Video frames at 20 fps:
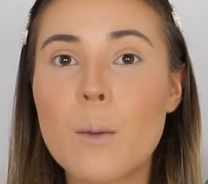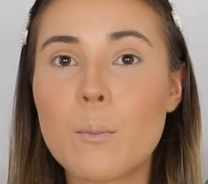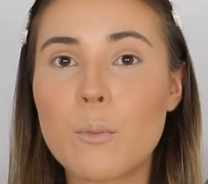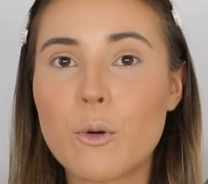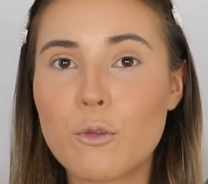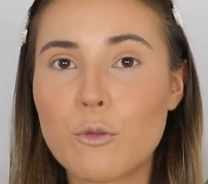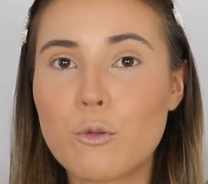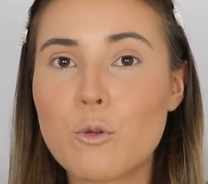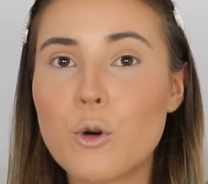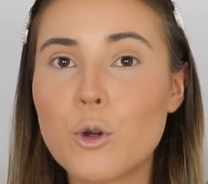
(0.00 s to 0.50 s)

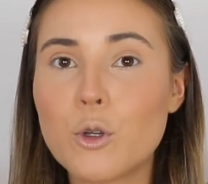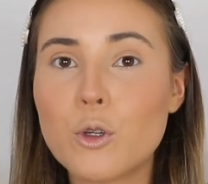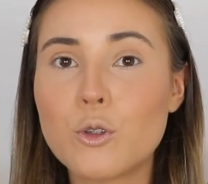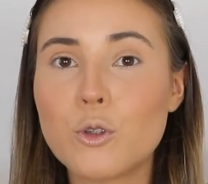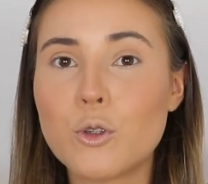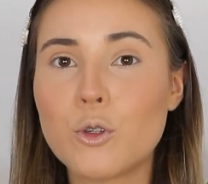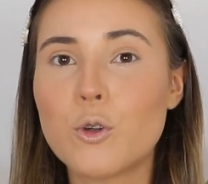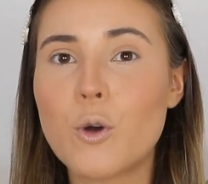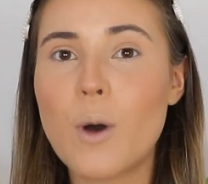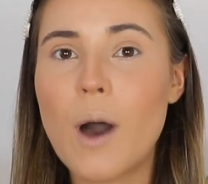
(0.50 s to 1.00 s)
before you
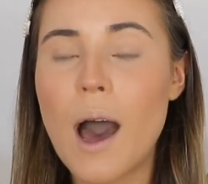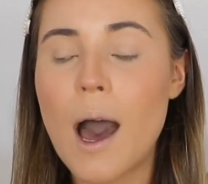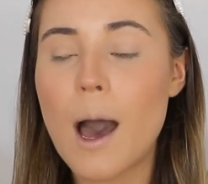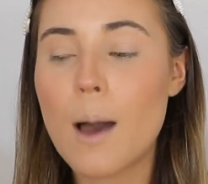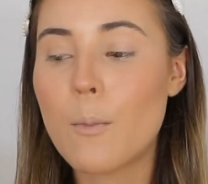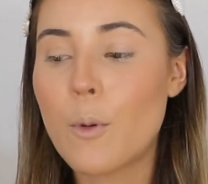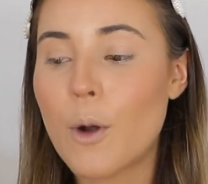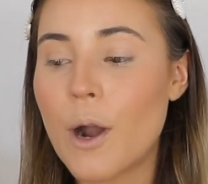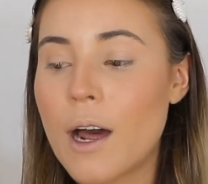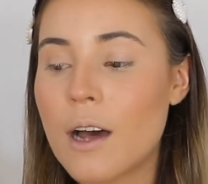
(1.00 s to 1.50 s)
do your
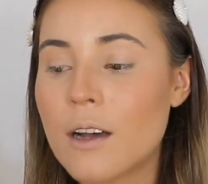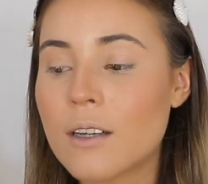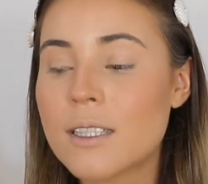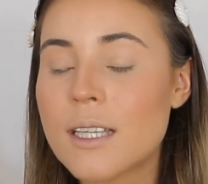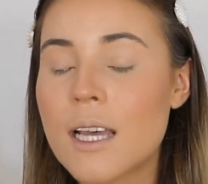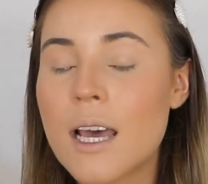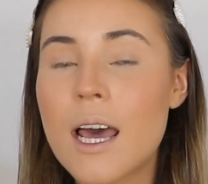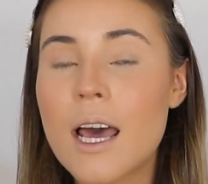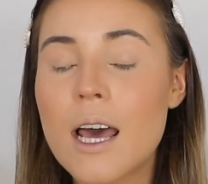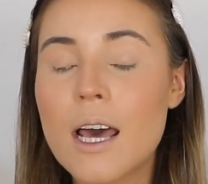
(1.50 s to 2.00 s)
eyebrows,